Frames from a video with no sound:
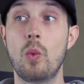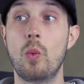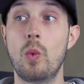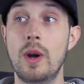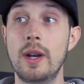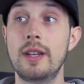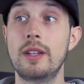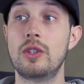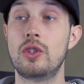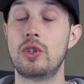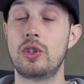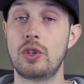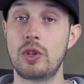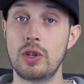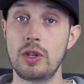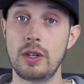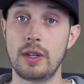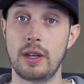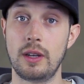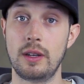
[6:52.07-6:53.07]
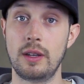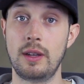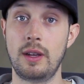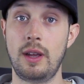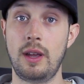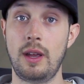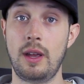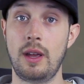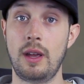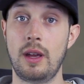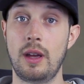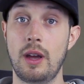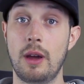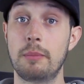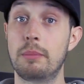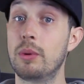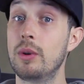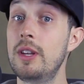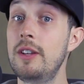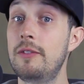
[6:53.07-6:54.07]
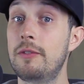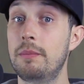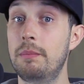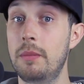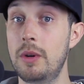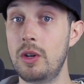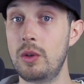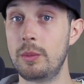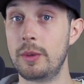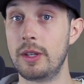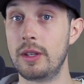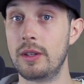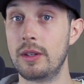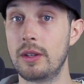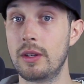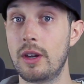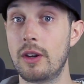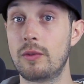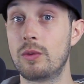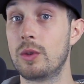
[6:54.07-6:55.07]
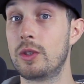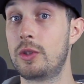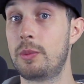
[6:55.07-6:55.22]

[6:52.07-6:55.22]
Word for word: what it should, a brief moment of